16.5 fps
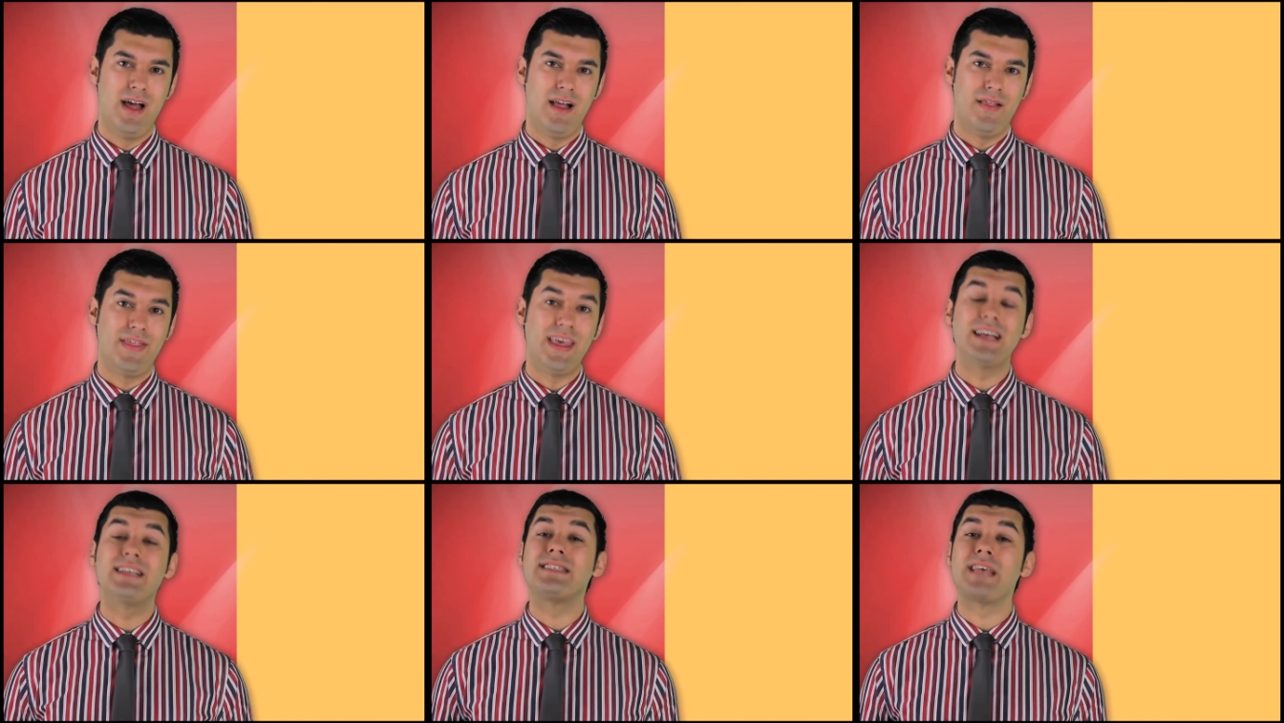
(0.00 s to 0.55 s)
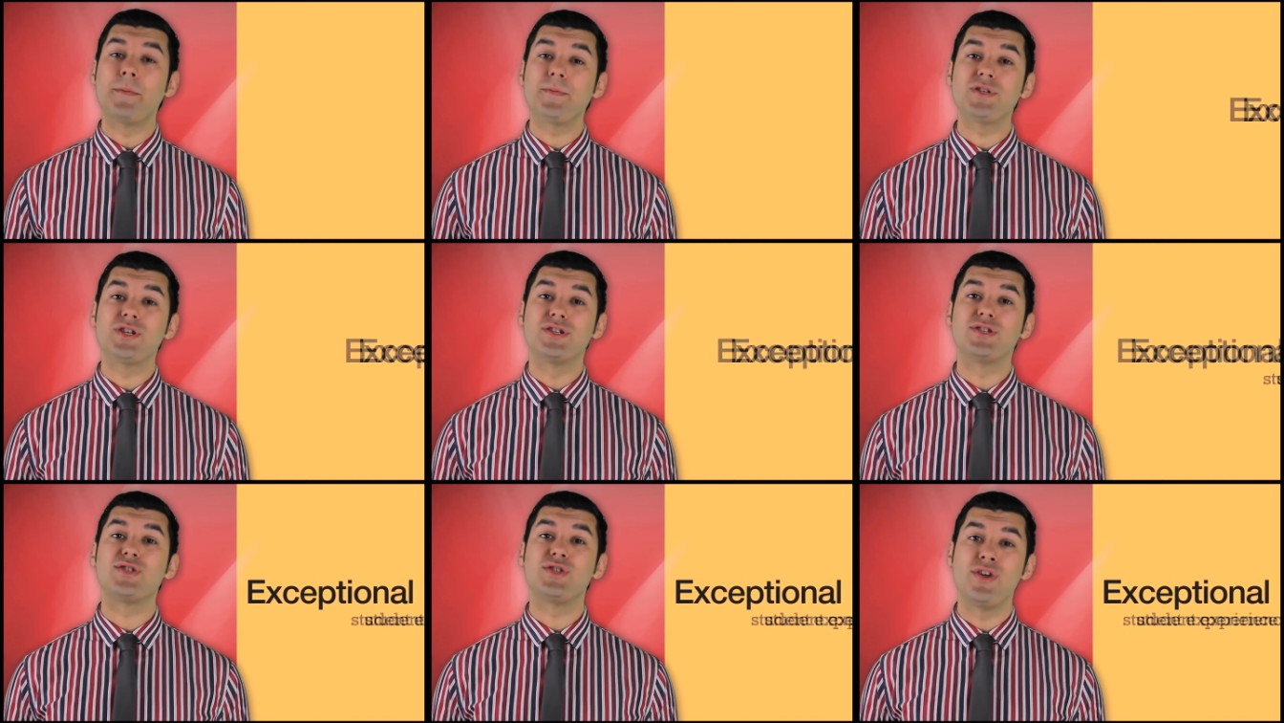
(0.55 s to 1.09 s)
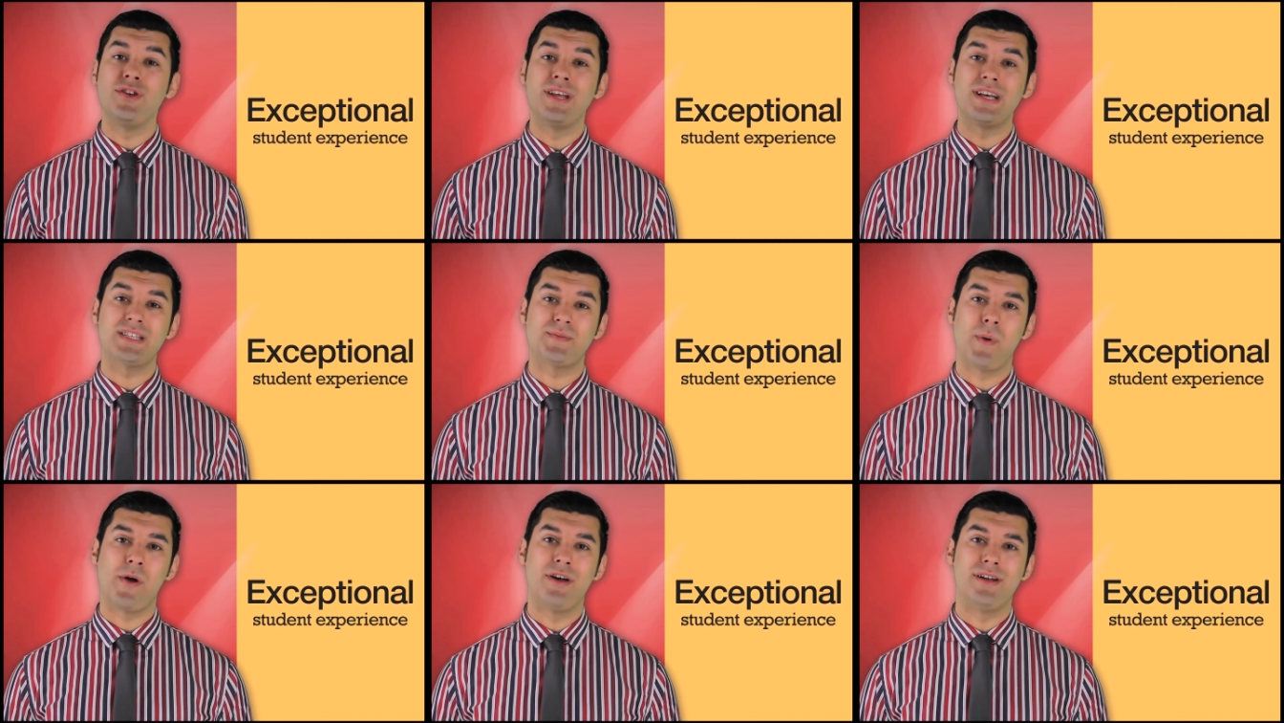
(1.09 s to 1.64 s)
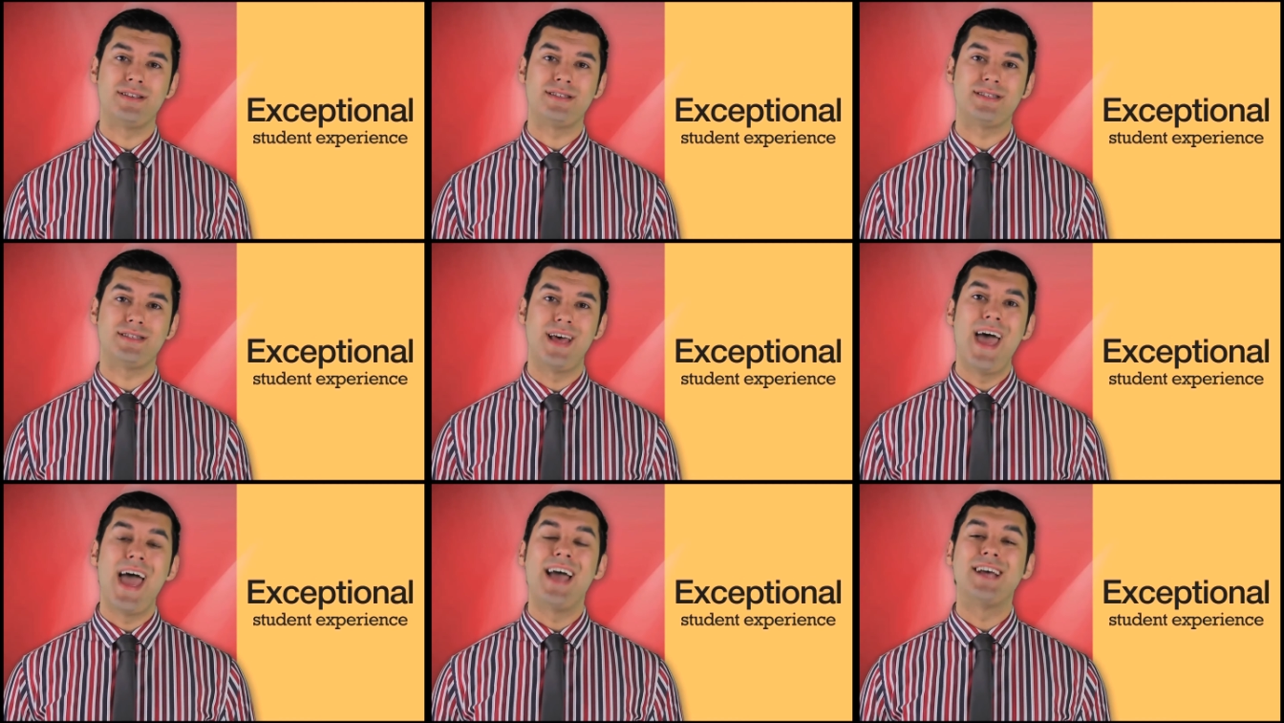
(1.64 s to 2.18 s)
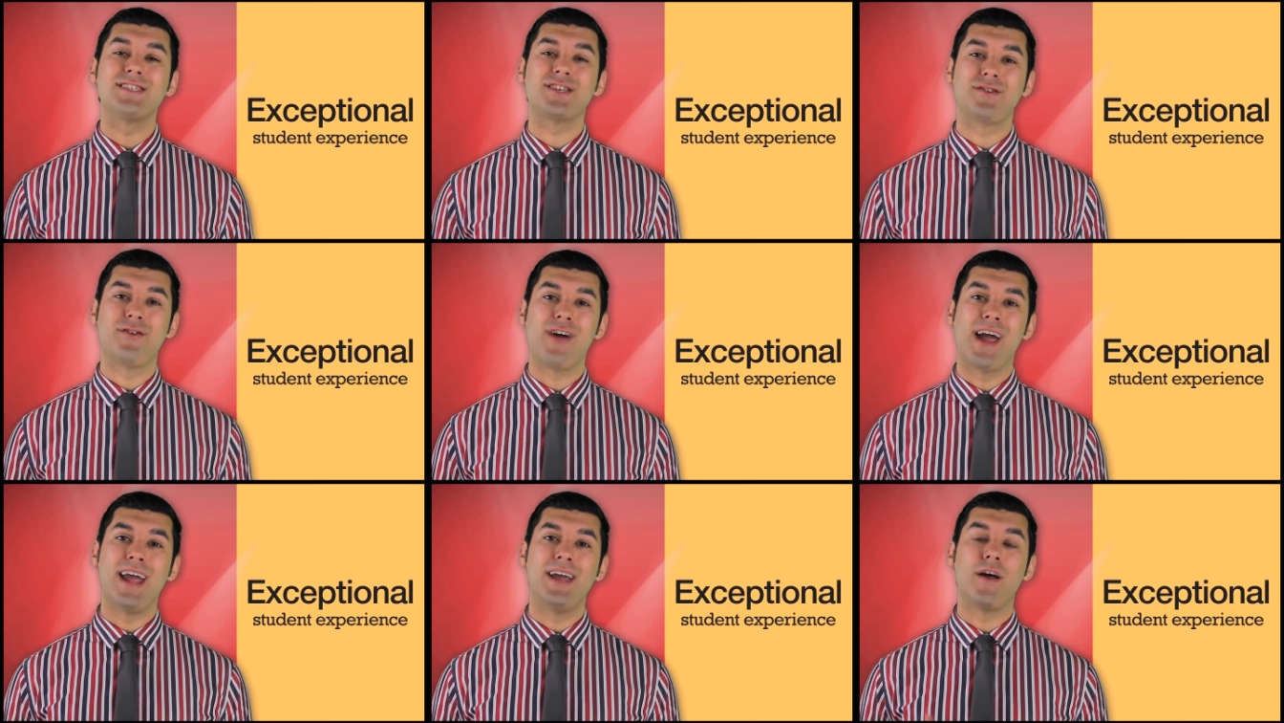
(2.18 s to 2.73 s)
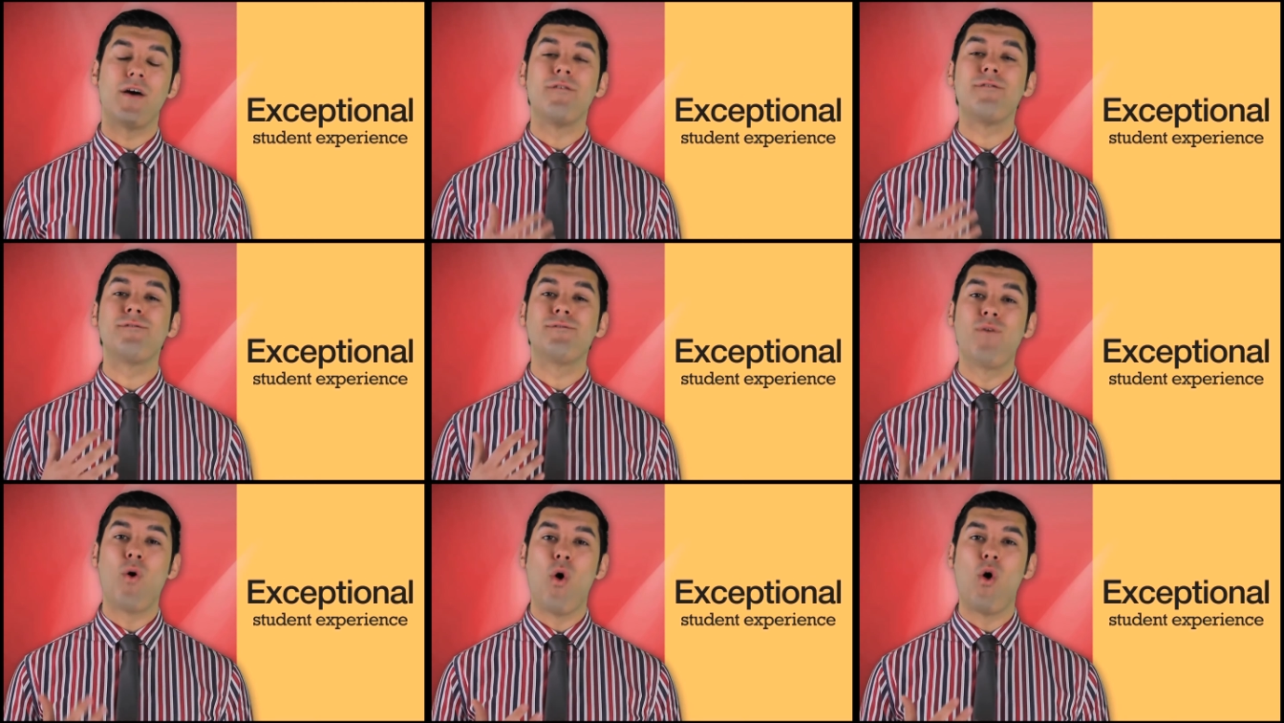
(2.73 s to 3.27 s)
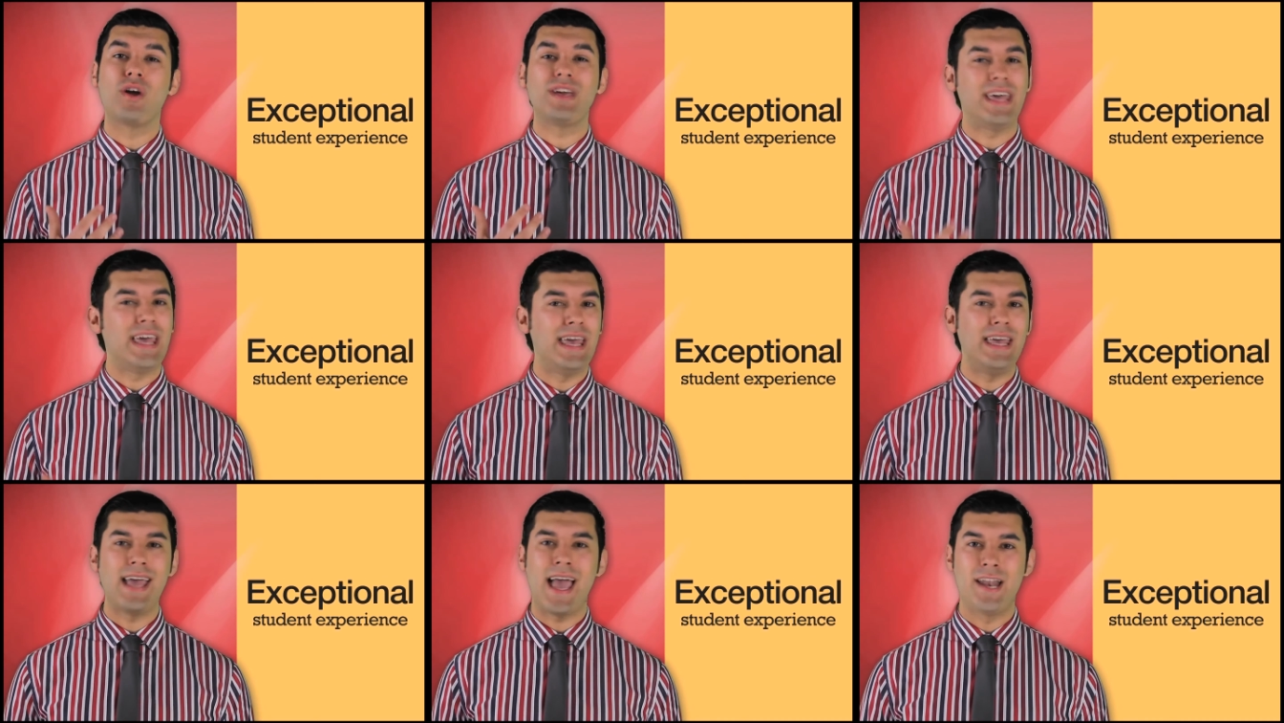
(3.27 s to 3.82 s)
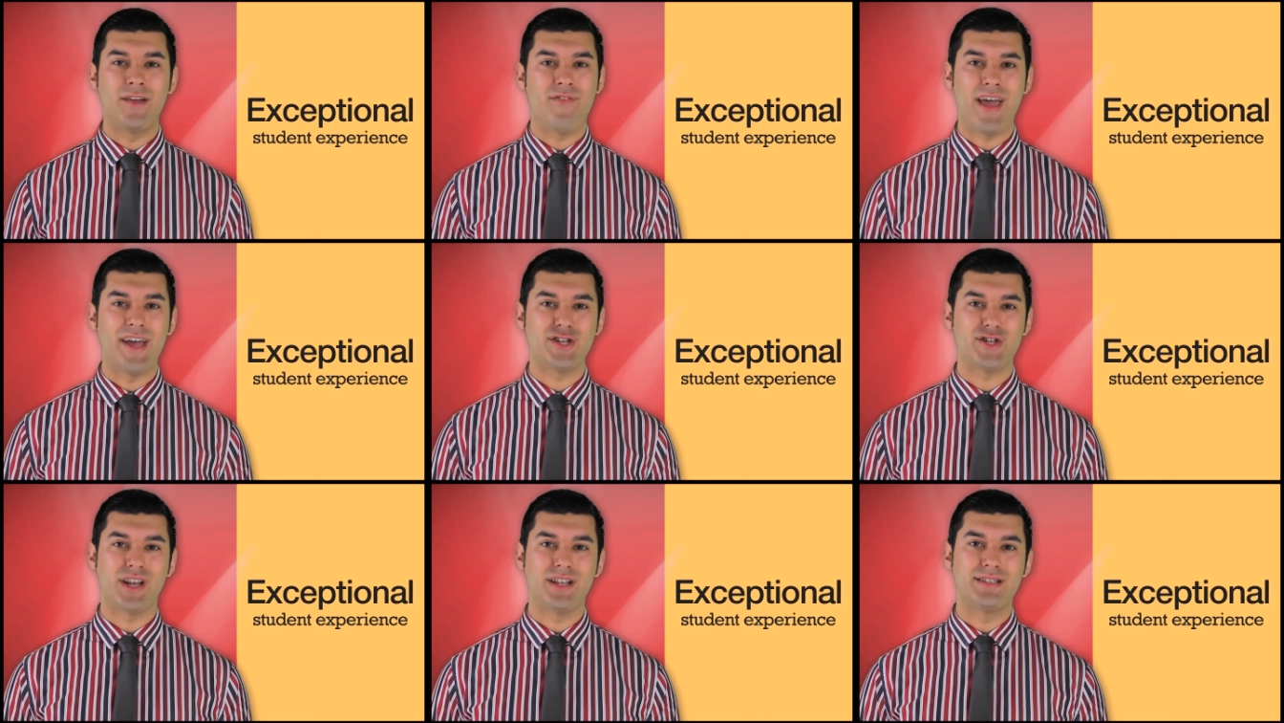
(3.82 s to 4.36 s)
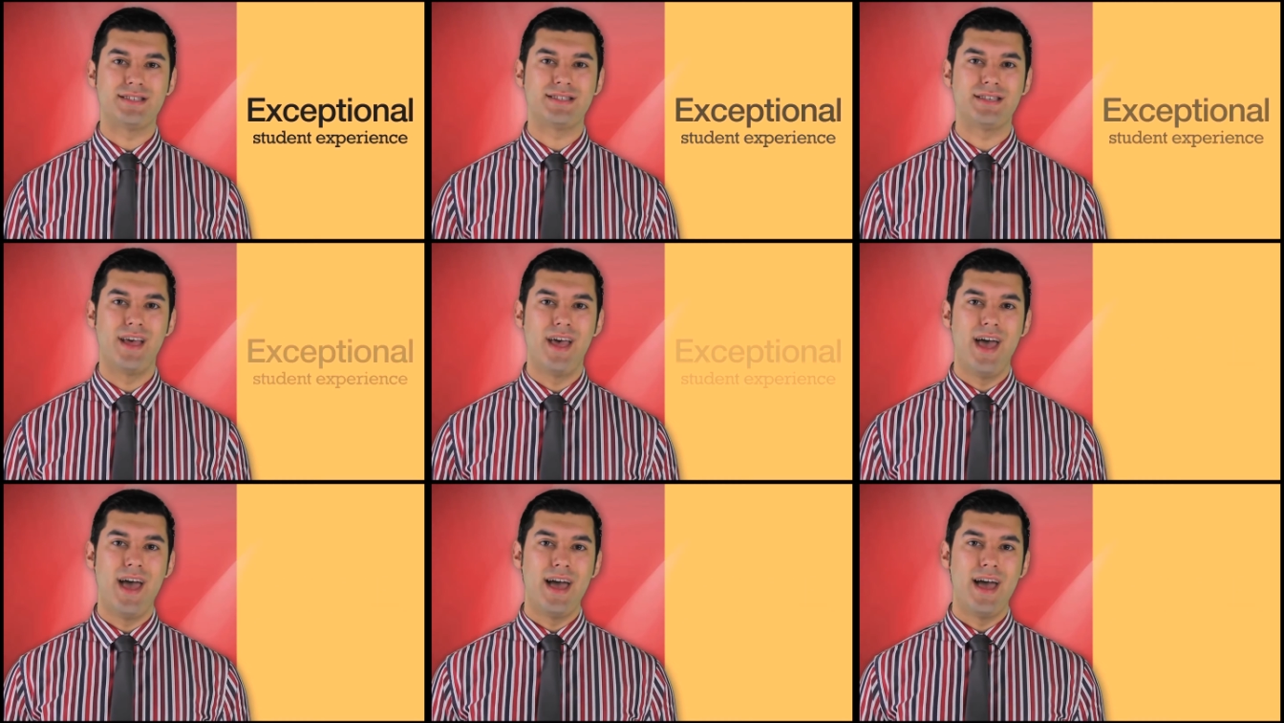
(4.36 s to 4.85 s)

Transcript: The exceptional student experience is created of four key innovations,